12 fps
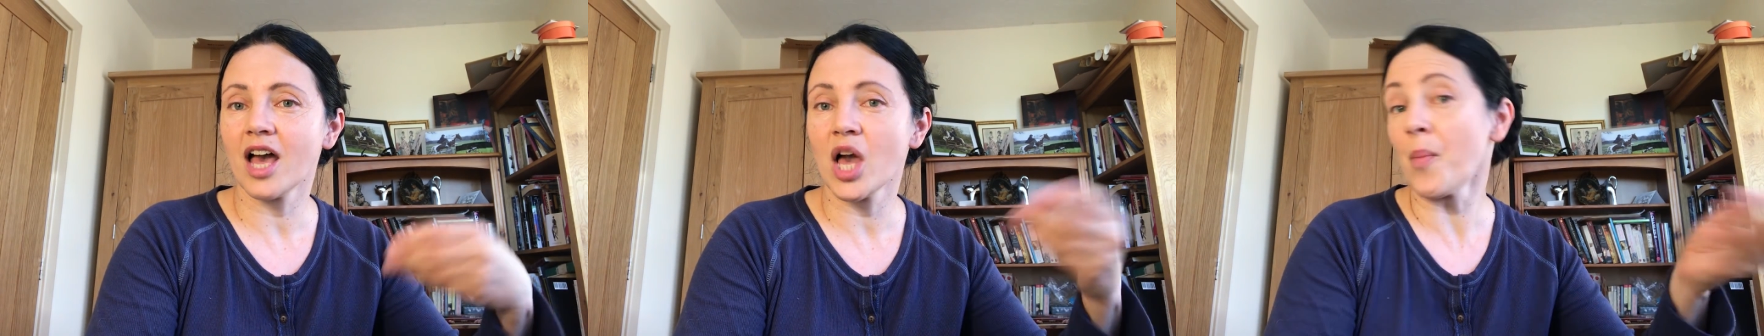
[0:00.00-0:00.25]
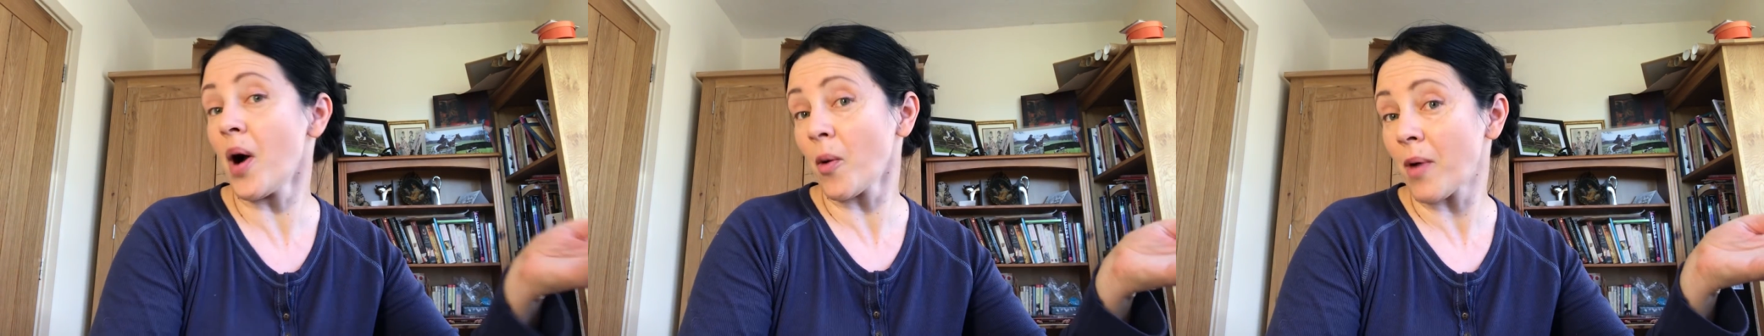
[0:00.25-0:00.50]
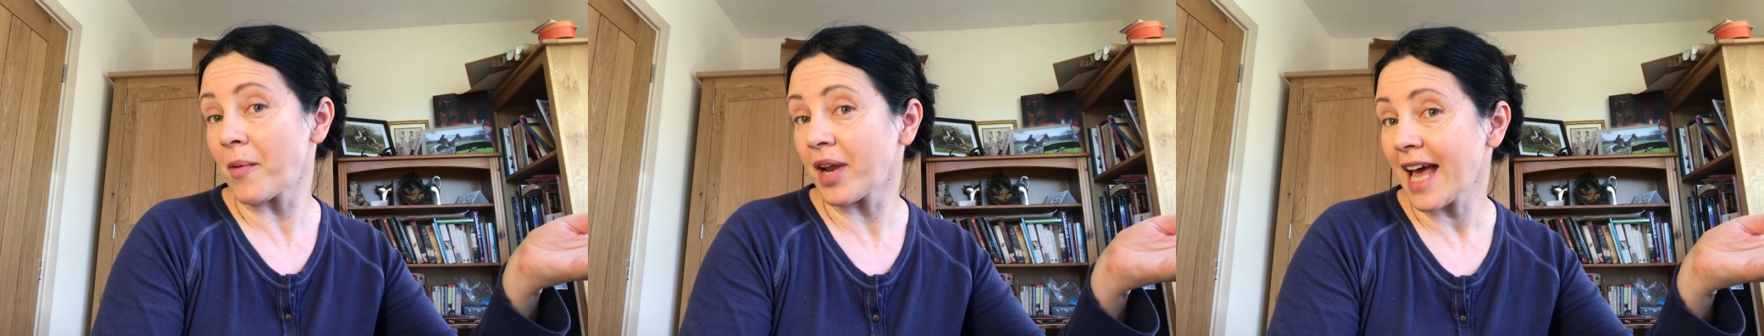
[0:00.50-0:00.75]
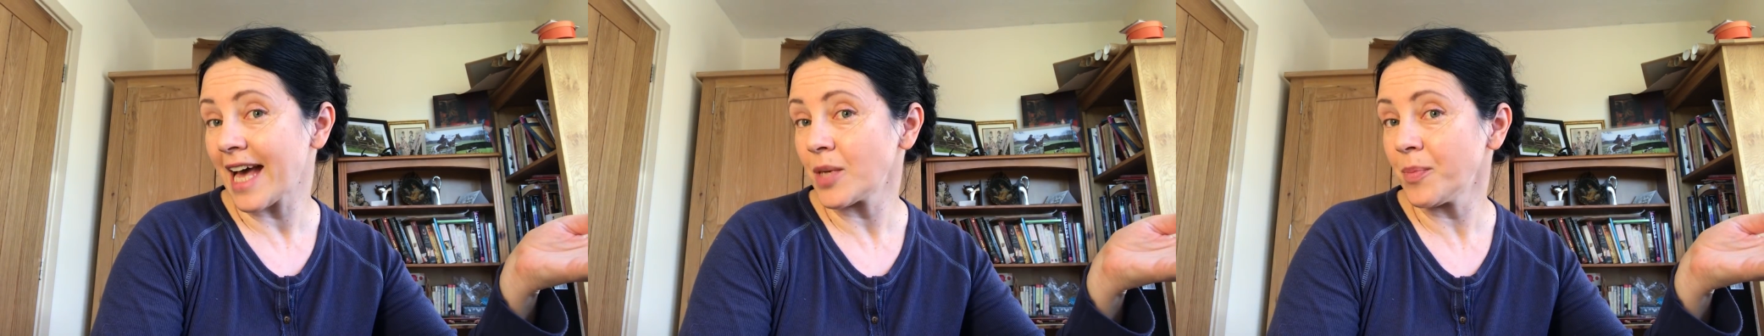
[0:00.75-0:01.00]
am I wearing
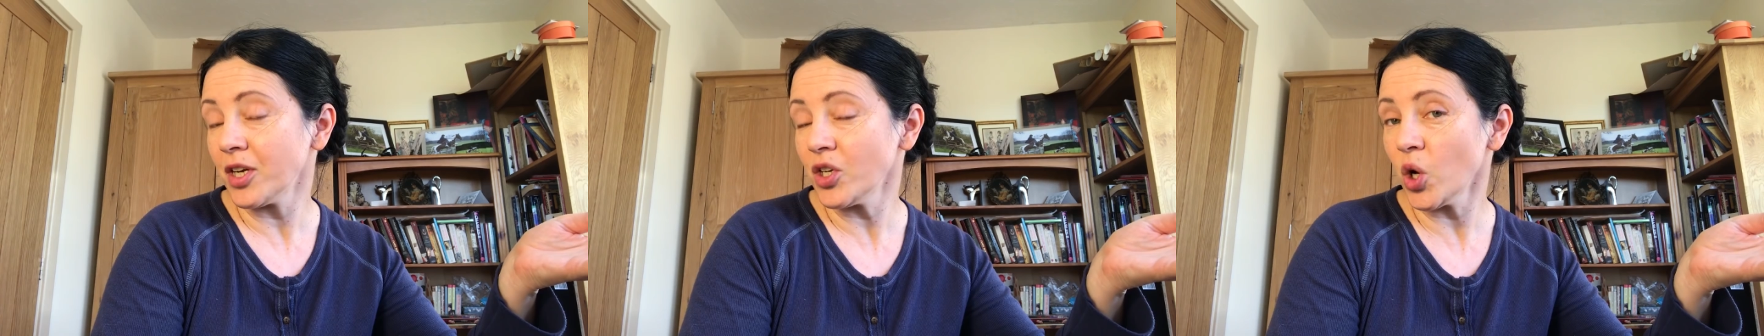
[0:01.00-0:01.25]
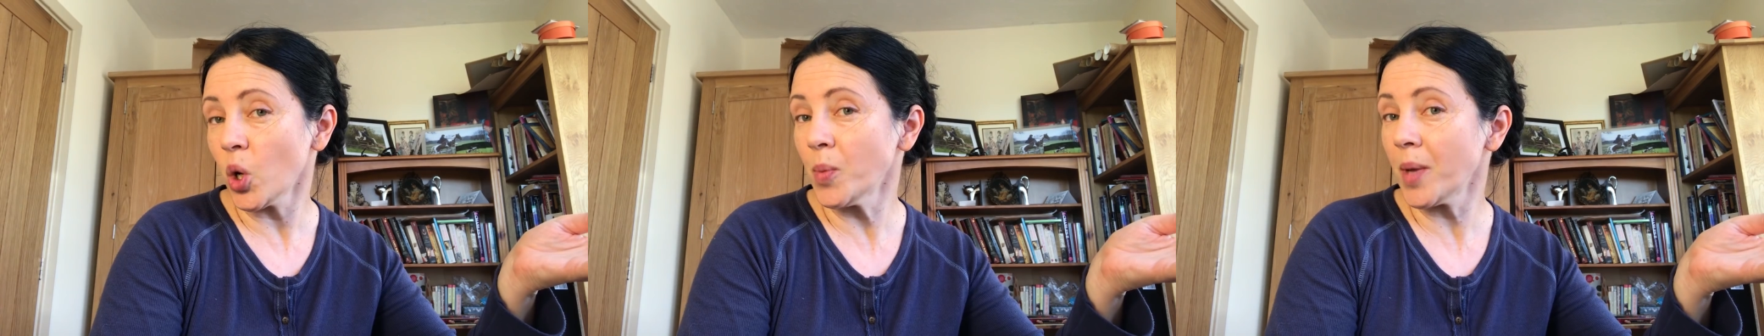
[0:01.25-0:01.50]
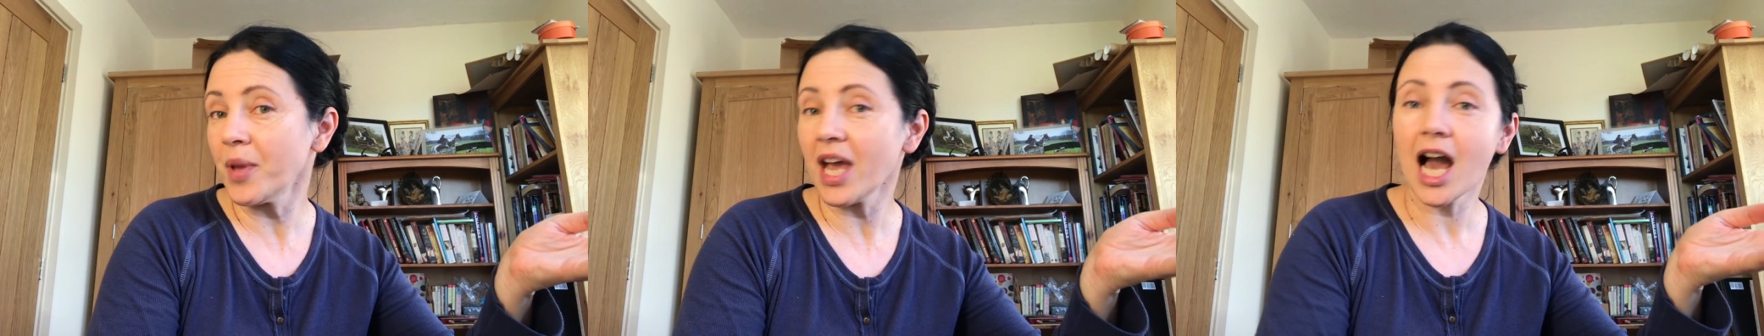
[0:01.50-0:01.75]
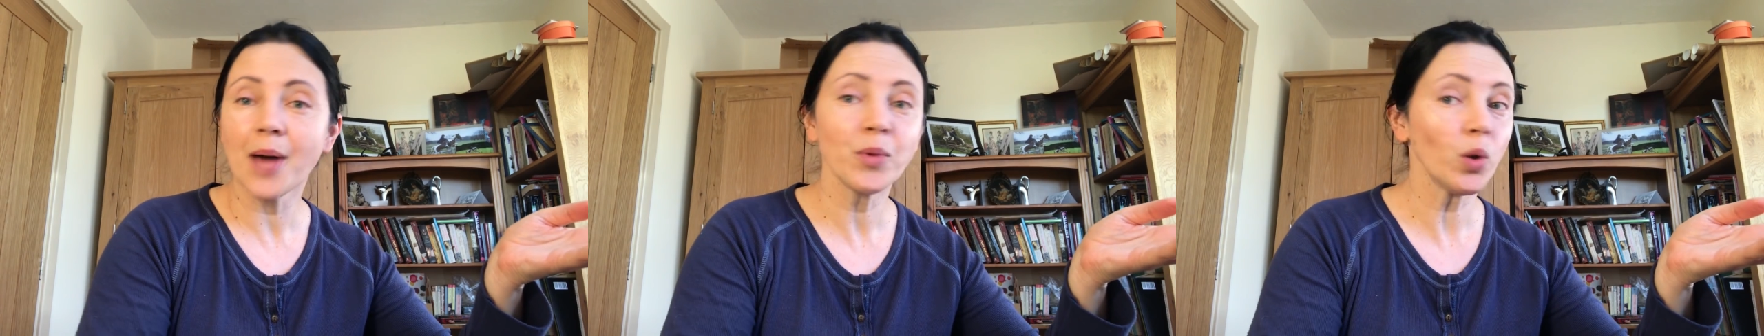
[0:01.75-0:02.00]
a hat pin, or maybe
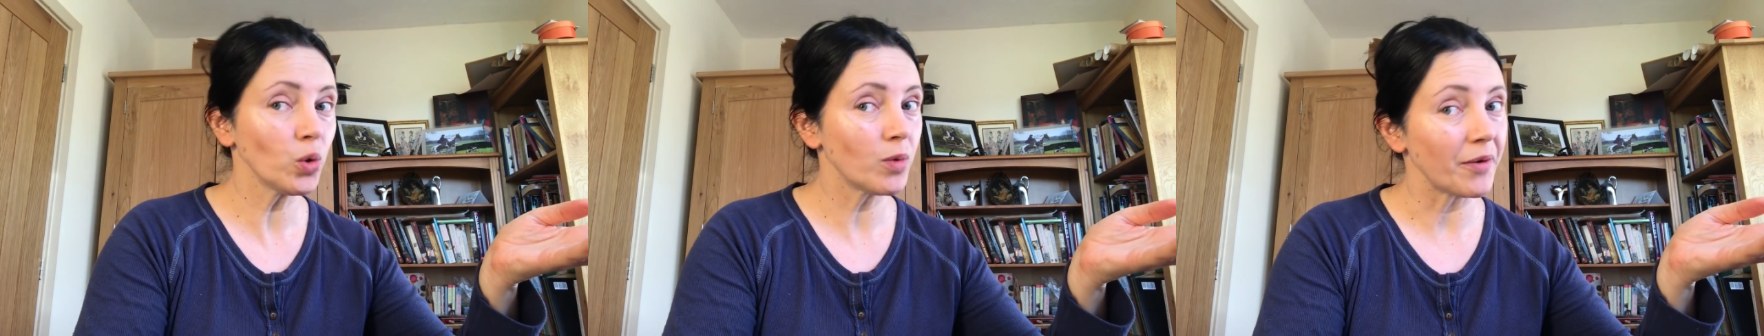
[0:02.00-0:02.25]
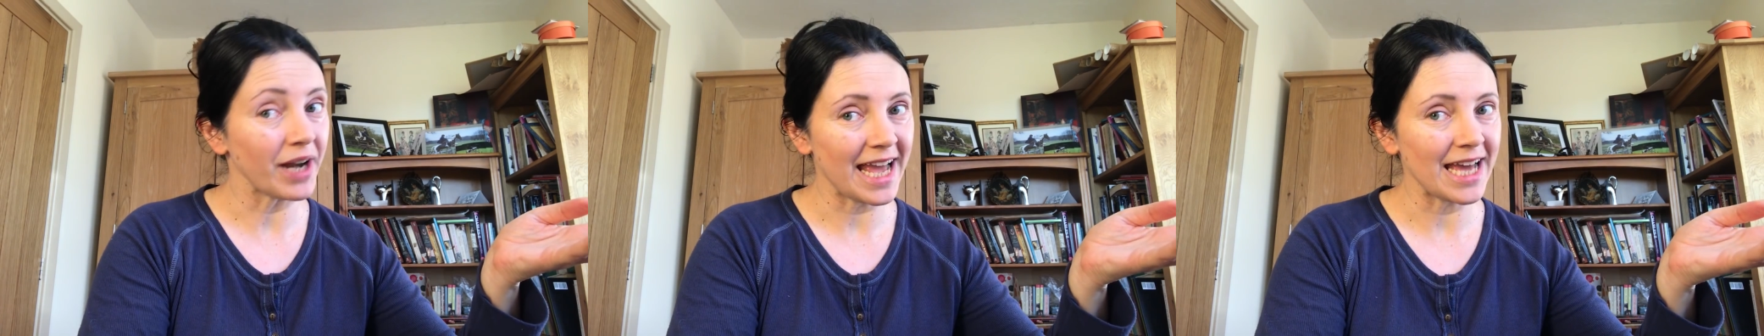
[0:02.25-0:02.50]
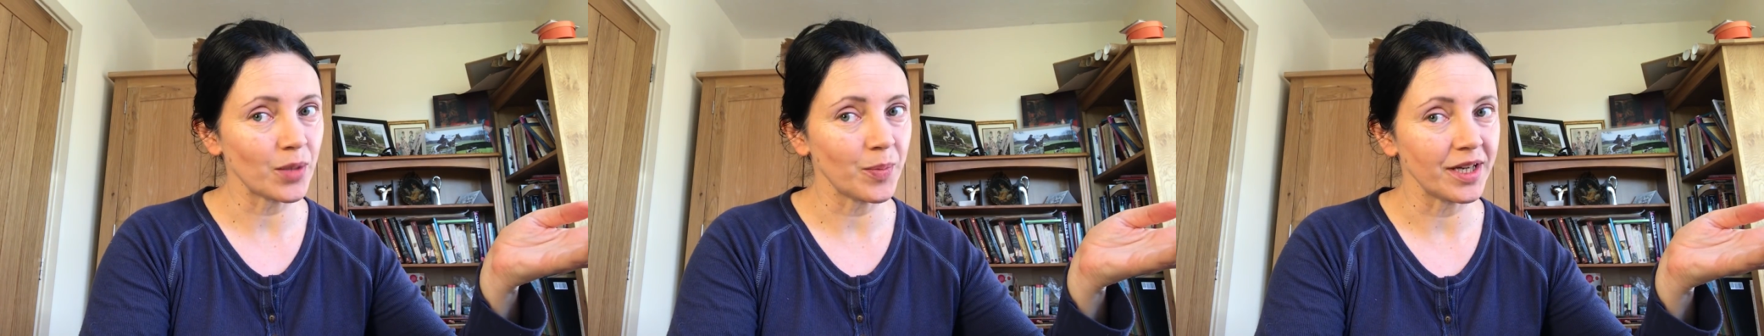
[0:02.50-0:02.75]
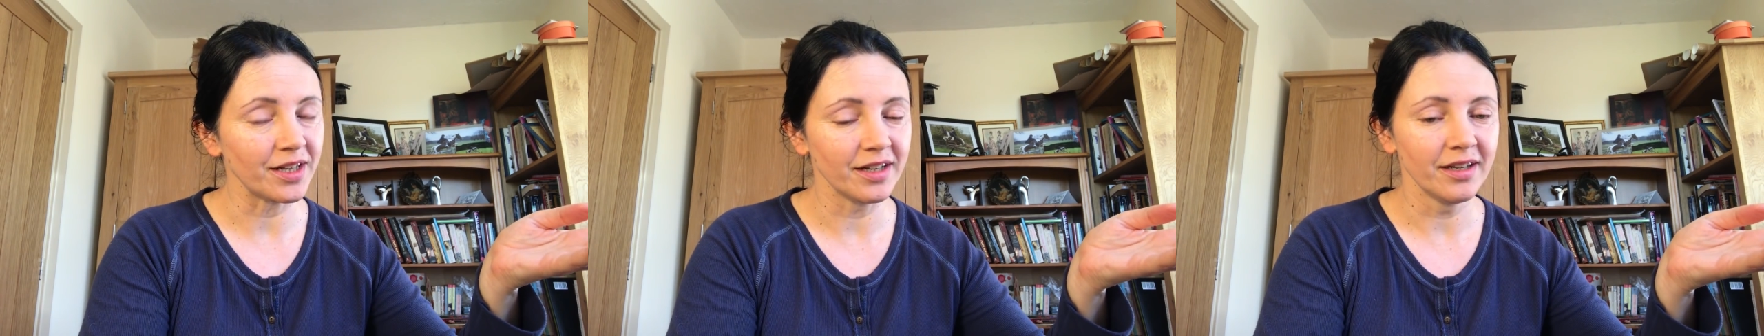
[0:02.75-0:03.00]
I'm not wearing a hat
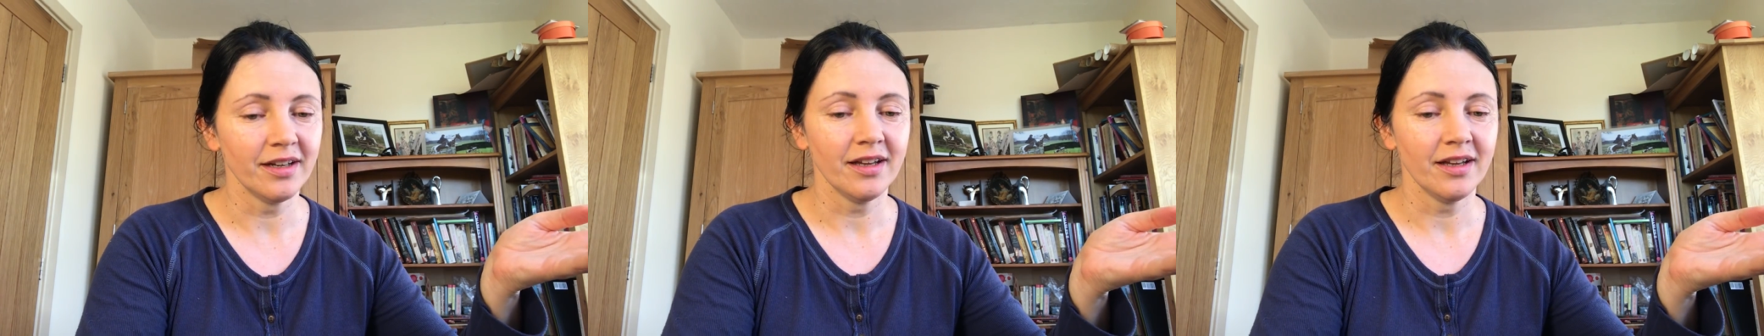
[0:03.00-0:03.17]
pin?